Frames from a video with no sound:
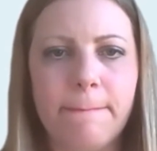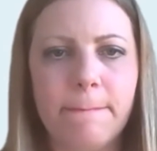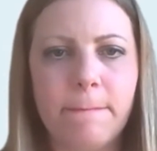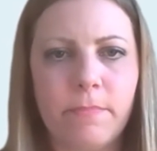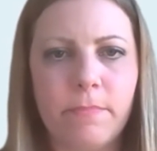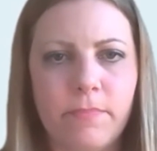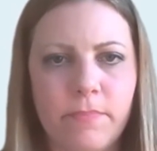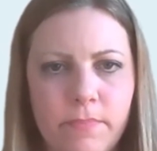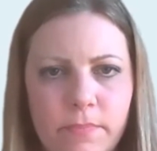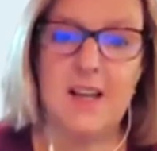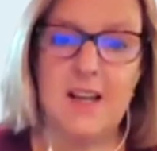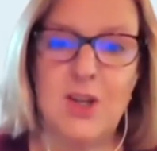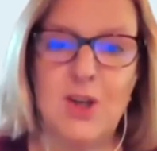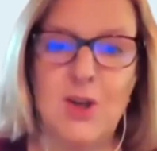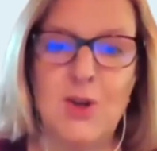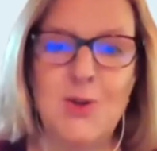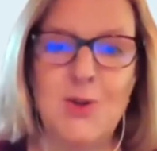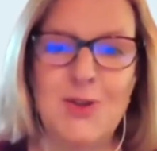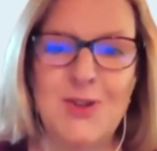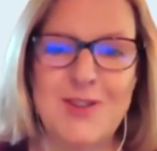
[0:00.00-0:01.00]
Yeah,
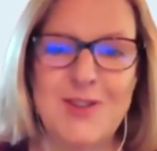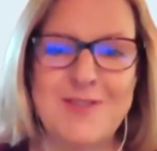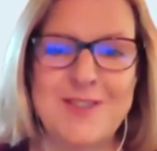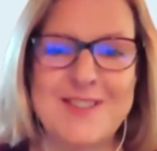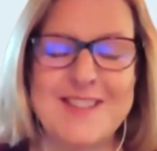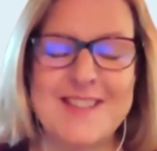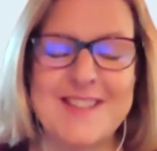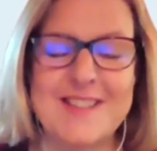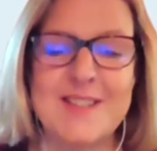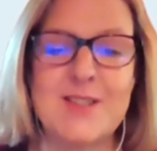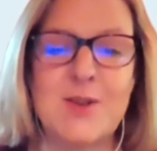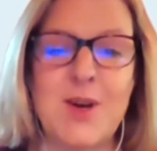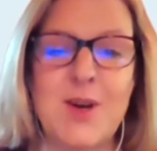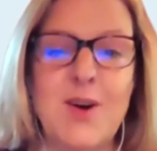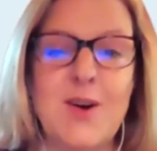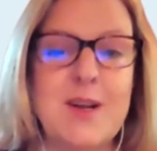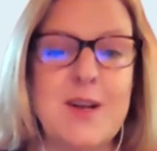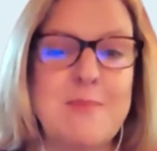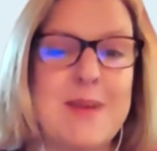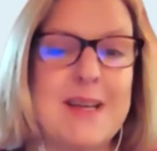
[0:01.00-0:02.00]
huge differences. So I
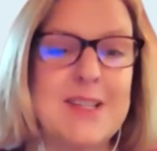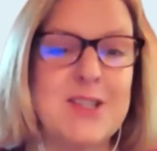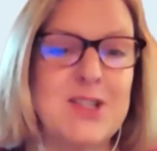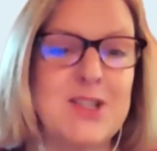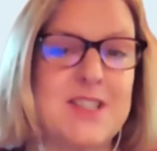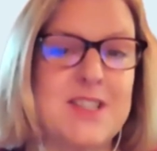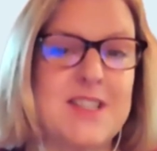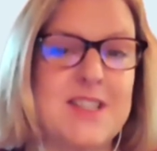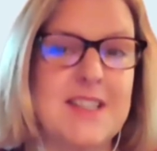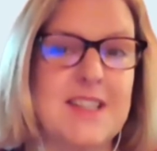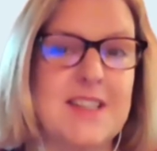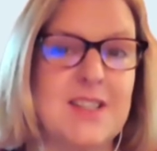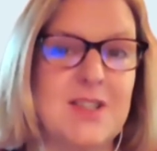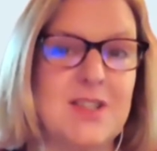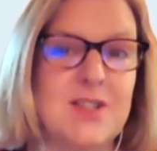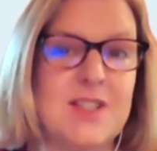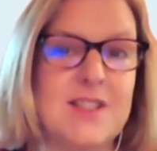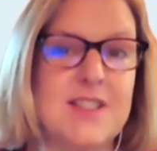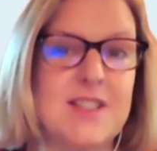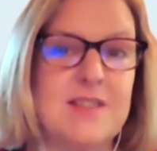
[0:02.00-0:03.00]
already mentioned that
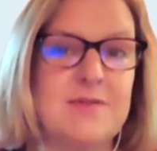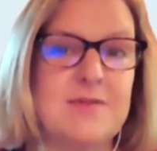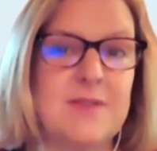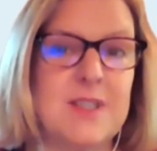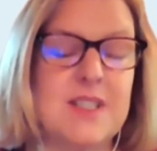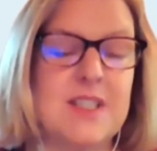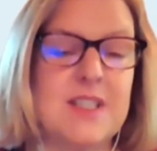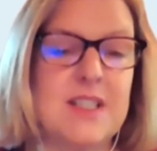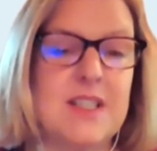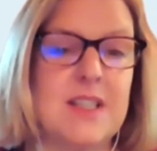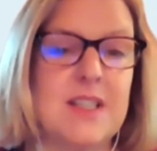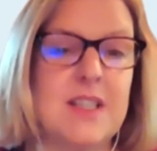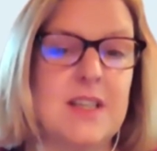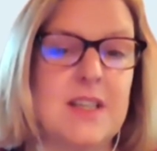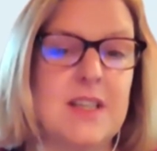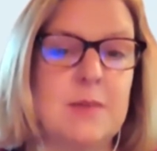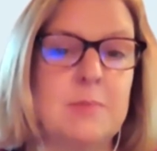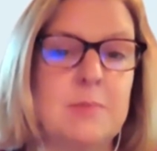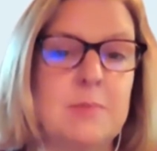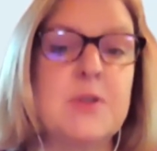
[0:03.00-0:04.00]
there's a difference in
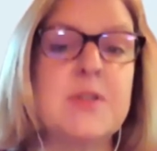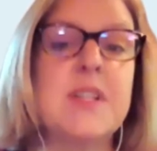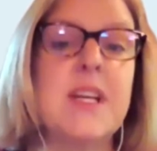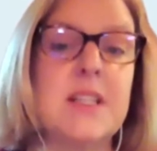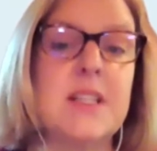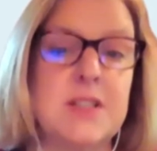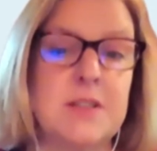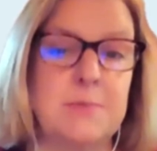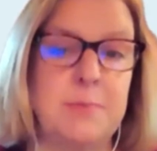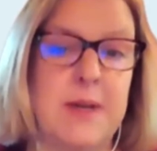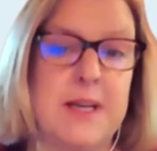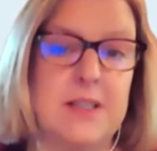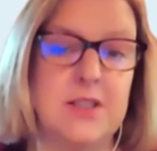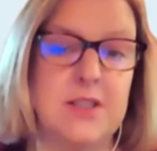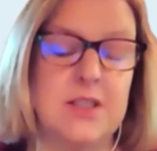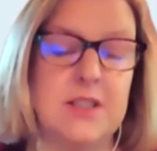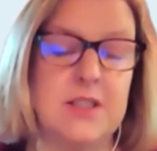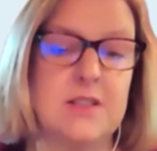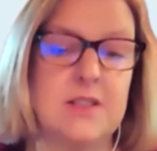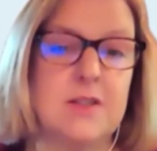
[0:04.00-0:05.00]
the percentage of
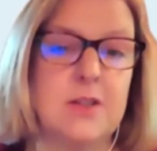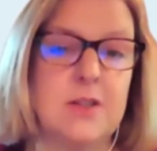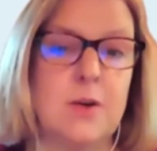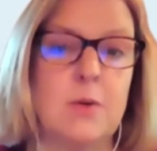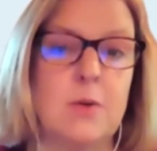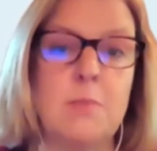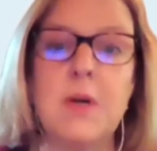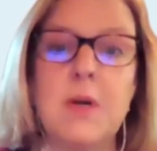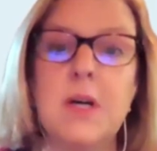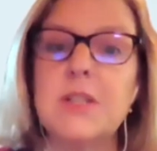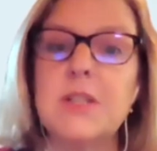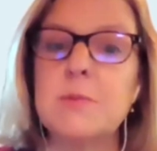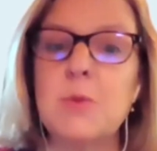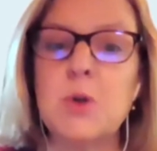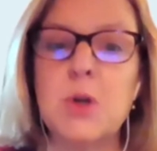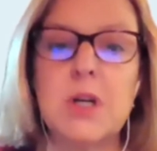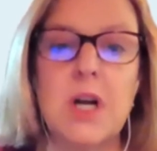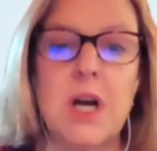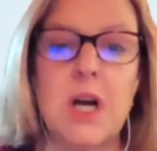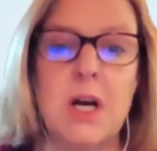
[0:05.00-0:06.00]
patients. So much
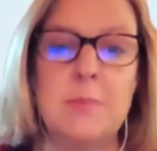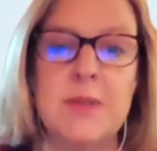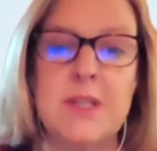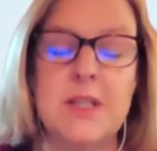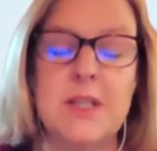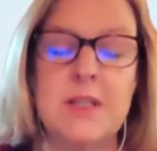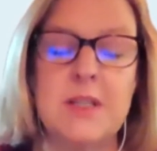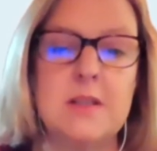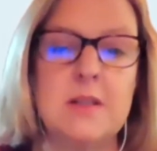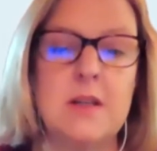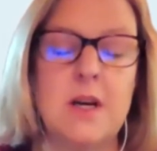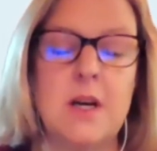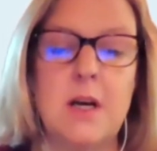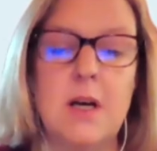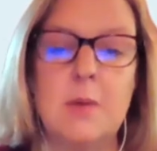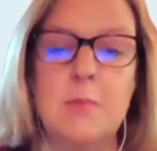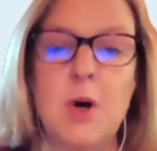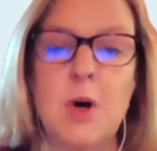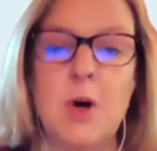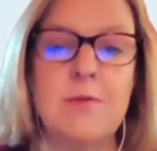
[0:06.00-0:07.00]
more common,
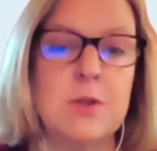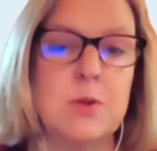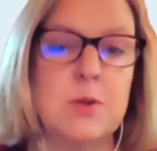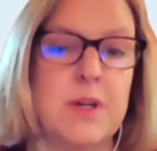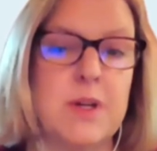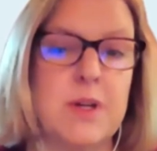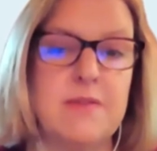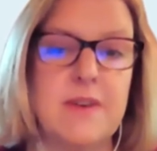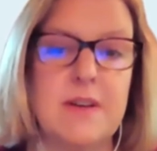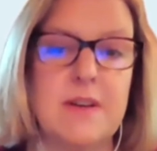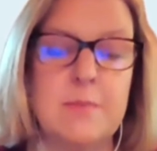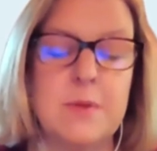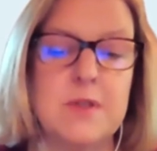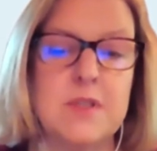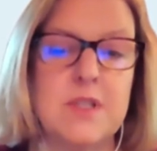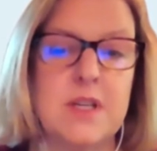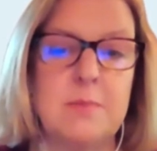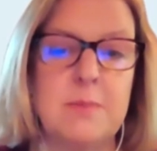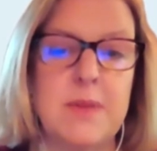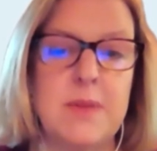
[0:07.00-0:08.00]
over
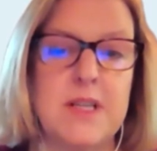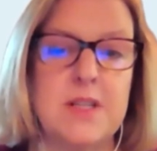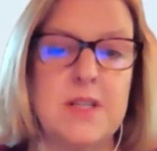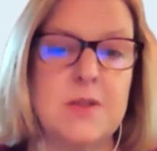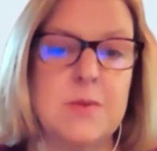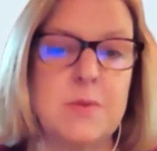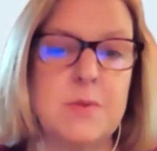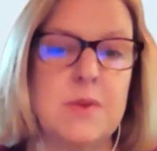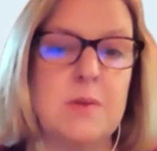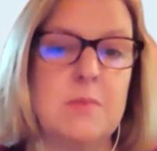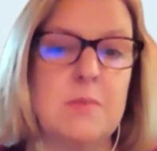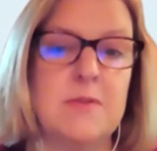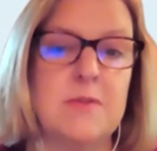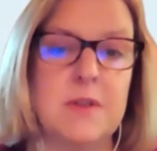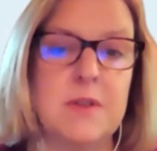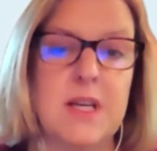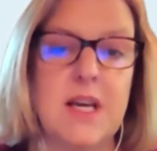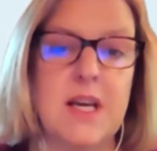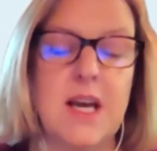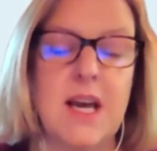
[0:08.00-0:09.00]
25% of patients with
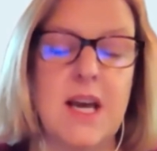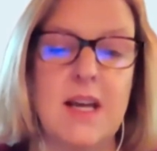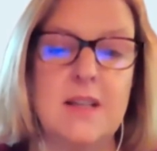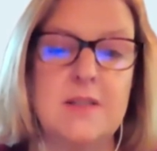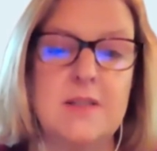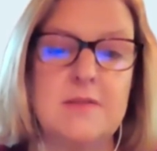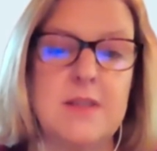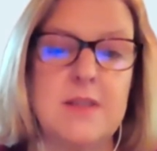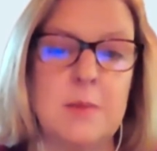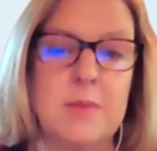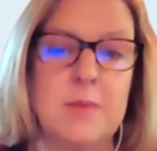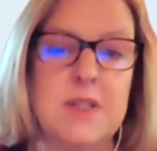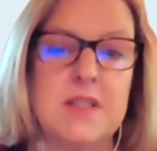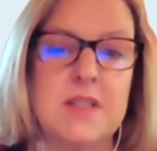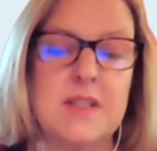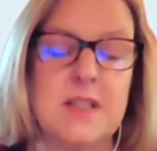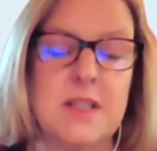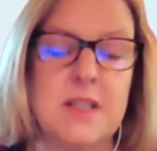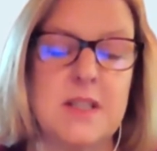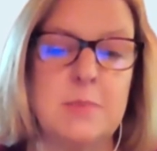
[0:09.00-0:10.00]
hemophilia A develop
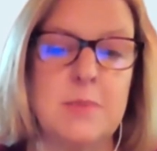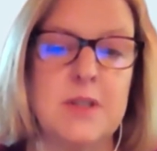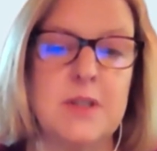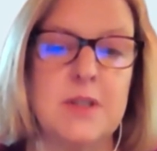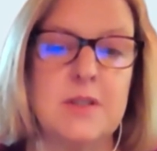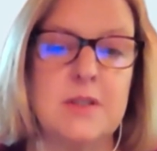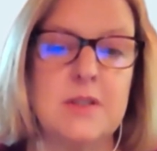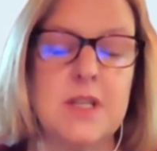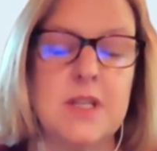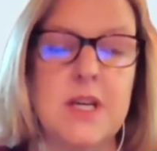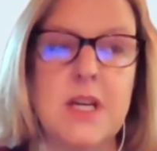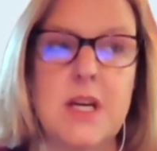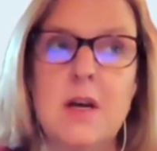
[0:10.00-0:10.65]
these inhibitors.